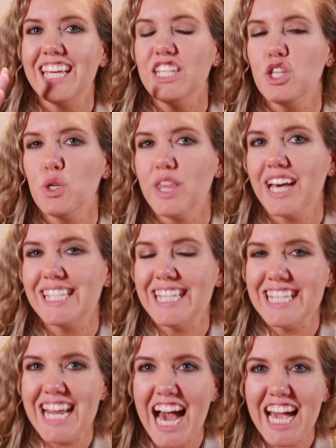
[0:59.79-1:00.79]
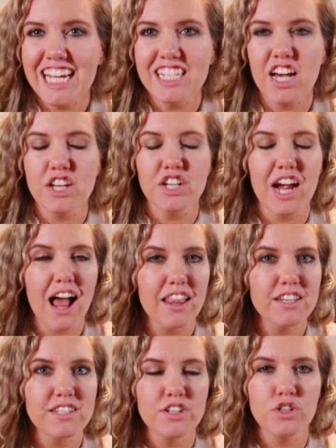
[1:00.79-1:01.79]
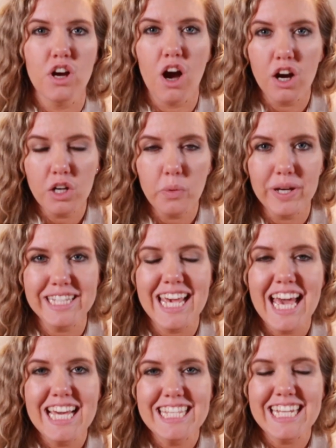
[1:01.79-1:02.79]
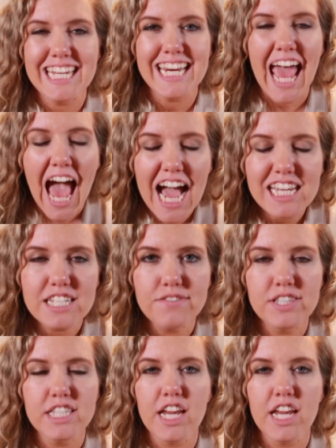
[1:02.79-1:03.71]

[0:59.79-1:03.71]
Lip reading: And in 2009, Dr. Alexandra Horowitz did an active